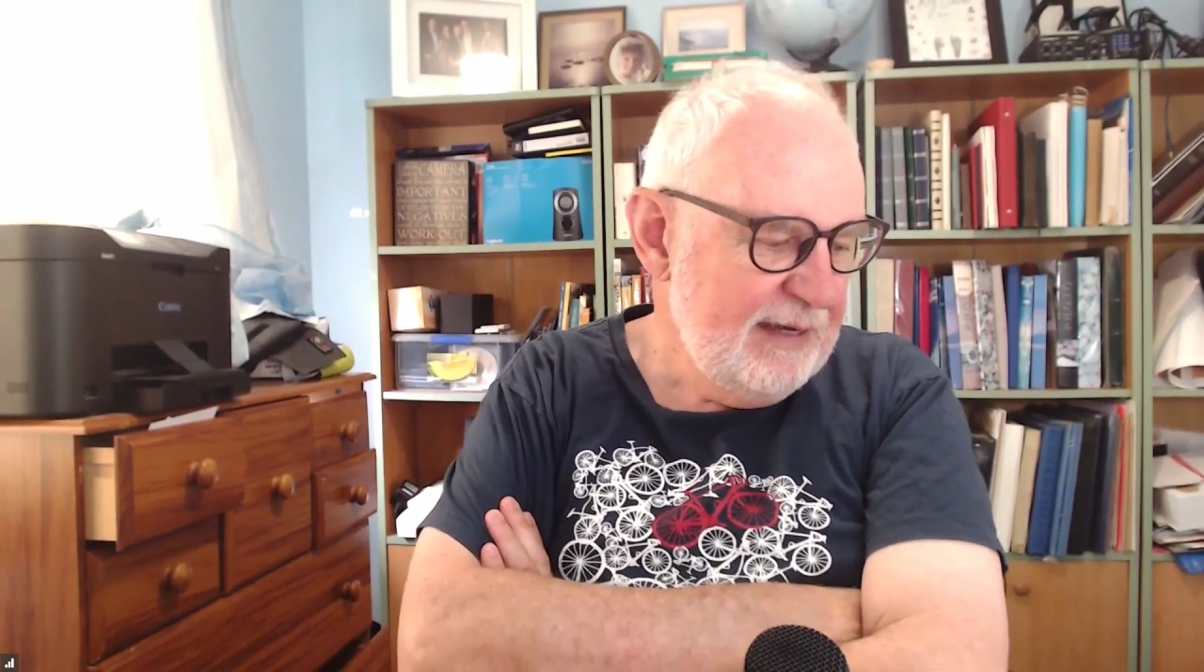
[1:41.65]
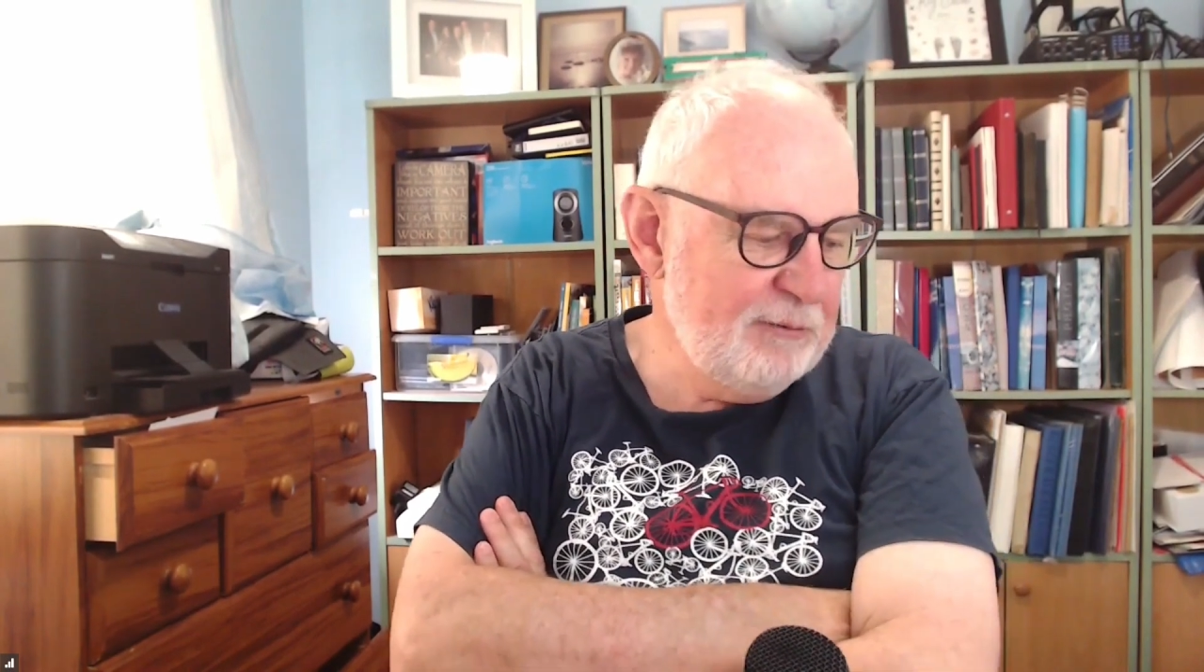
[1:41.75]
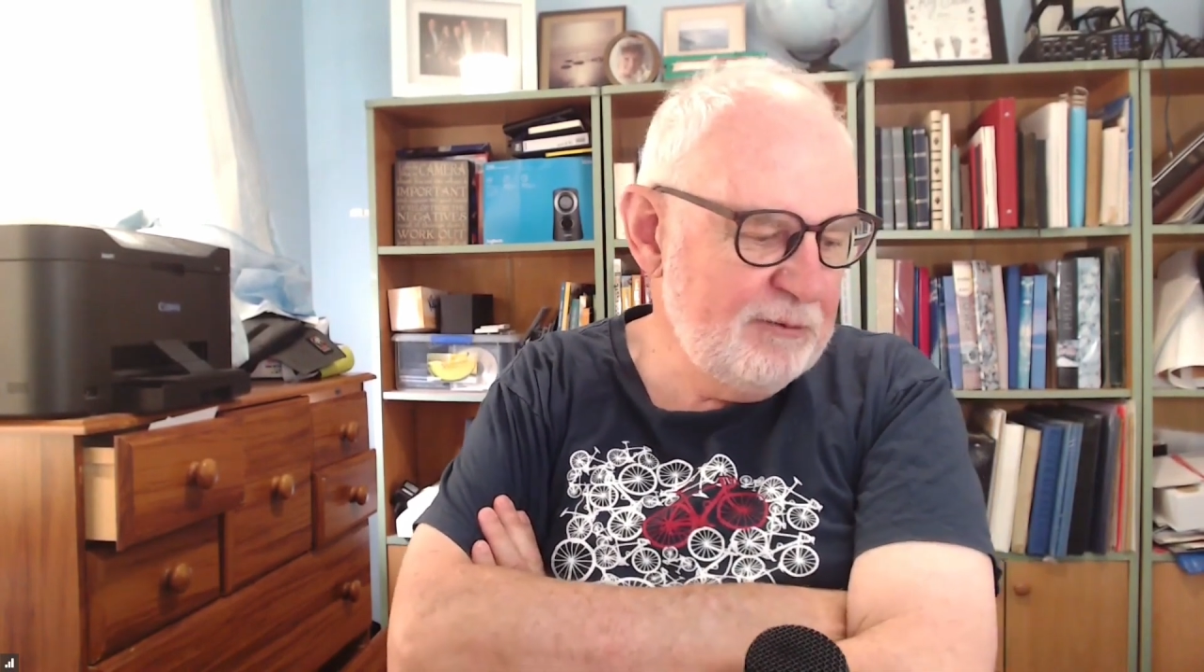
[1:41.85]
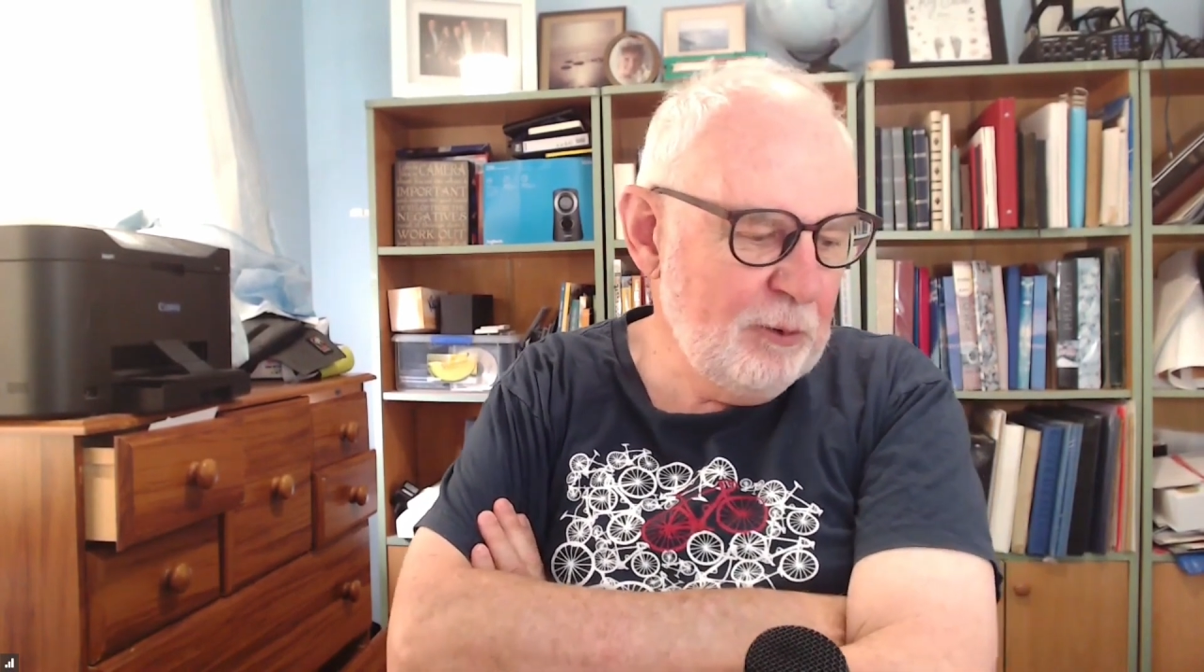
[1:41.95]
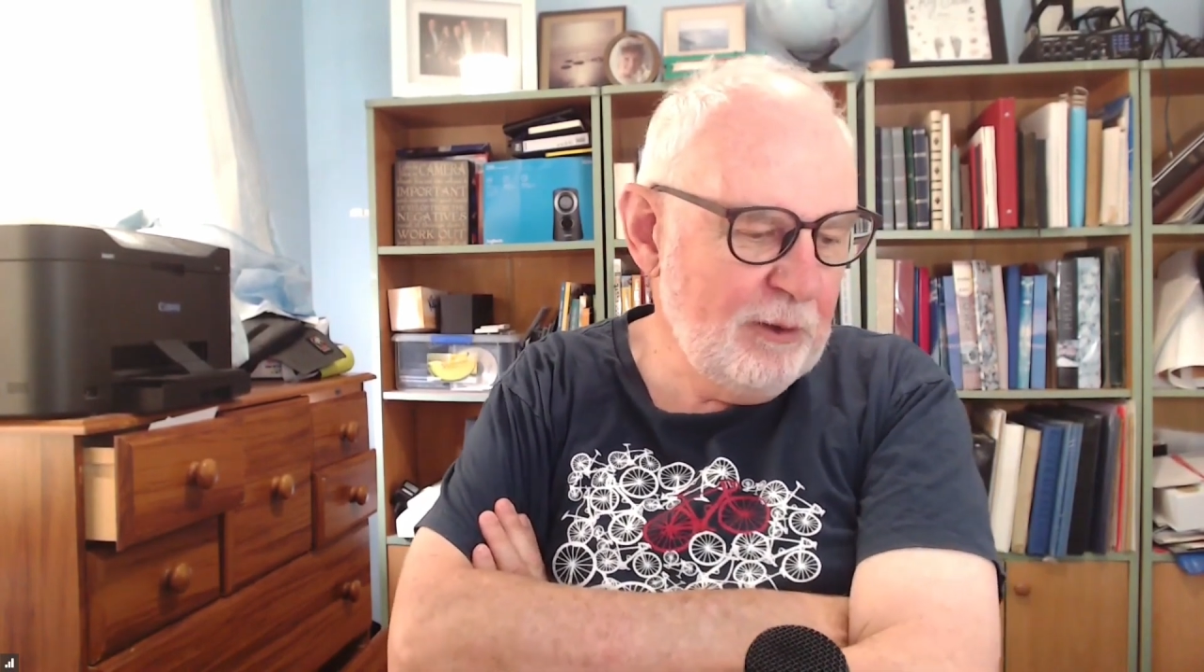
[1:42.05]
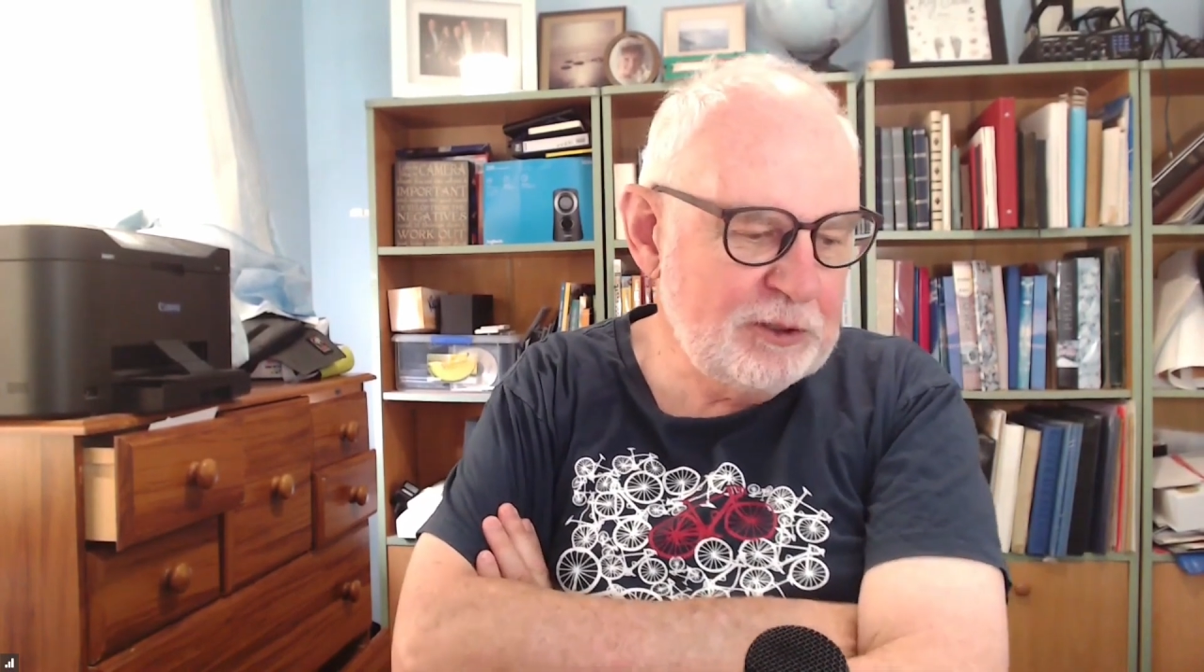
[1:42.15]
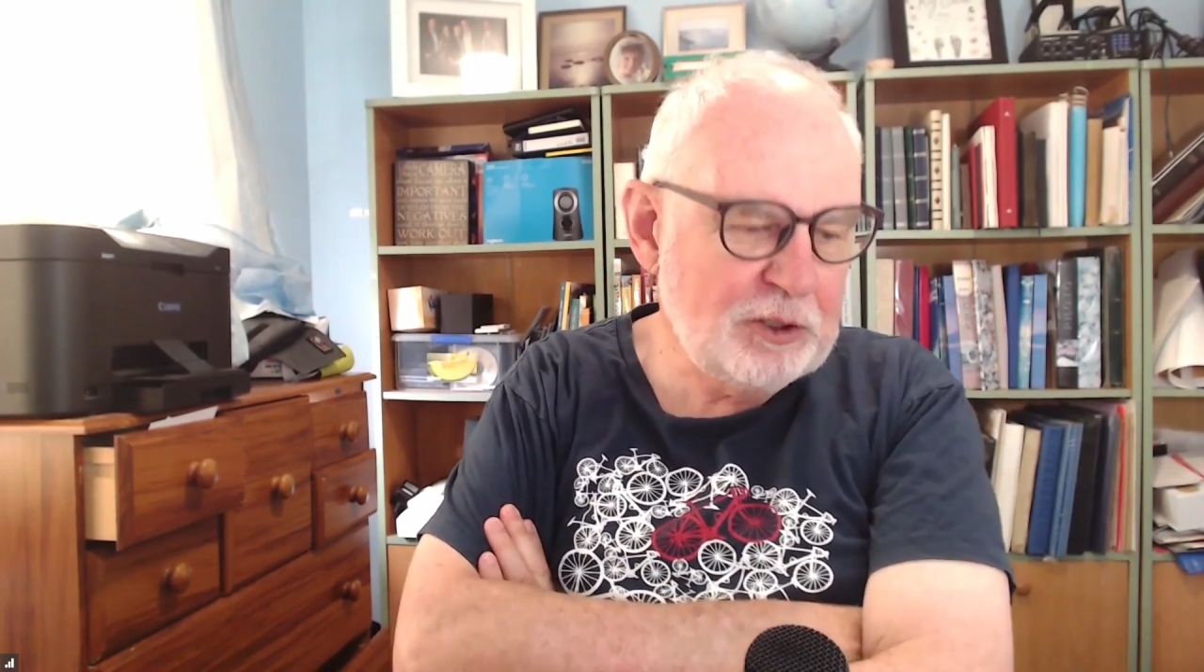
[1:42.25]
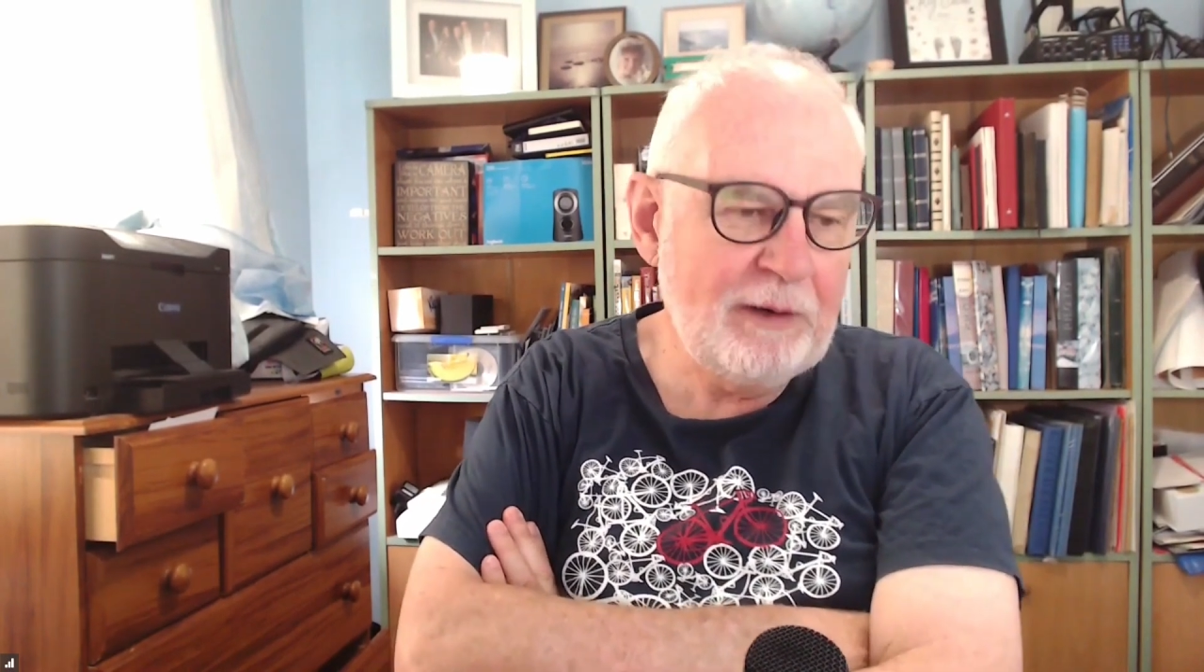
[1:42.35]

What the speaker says: it was all a